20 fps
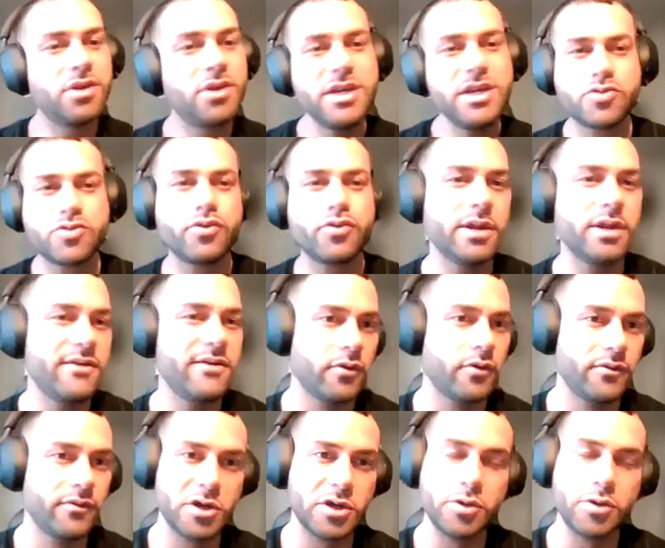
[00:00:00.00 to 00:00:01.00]
Please leave
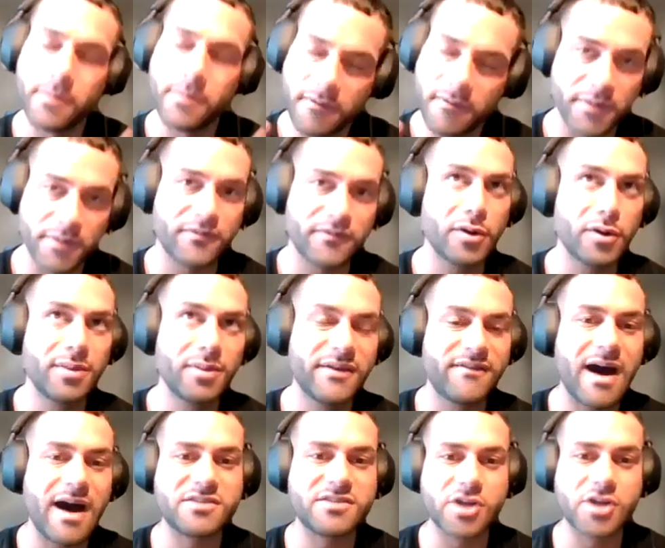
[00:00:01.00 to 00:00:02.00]
a review, preferably
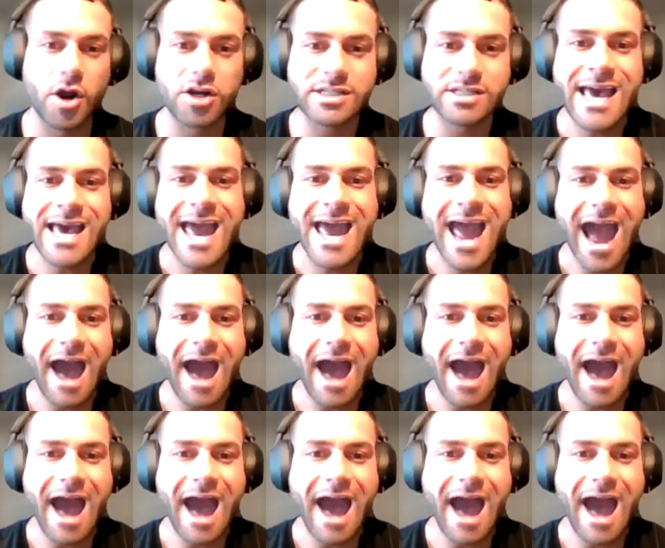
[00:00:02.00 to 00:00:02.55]
5 stars,